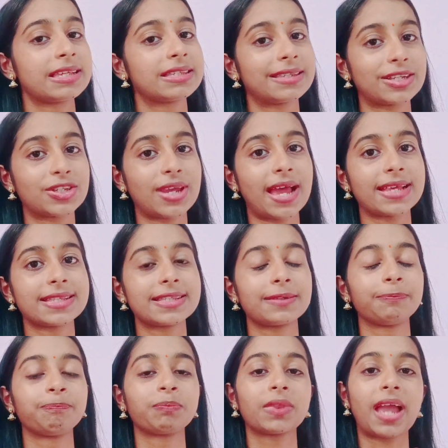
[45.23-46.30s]
such
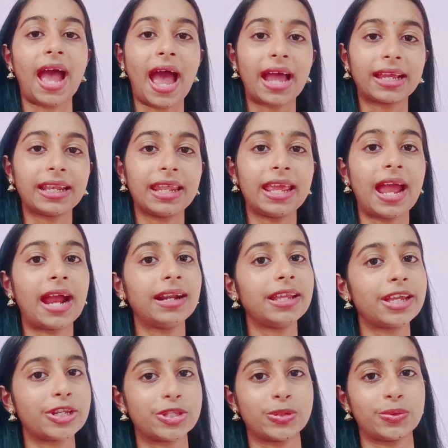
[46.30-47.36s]
as acne and
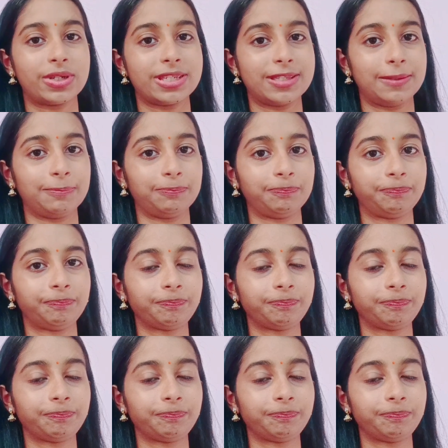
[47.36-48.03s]
hirsutism.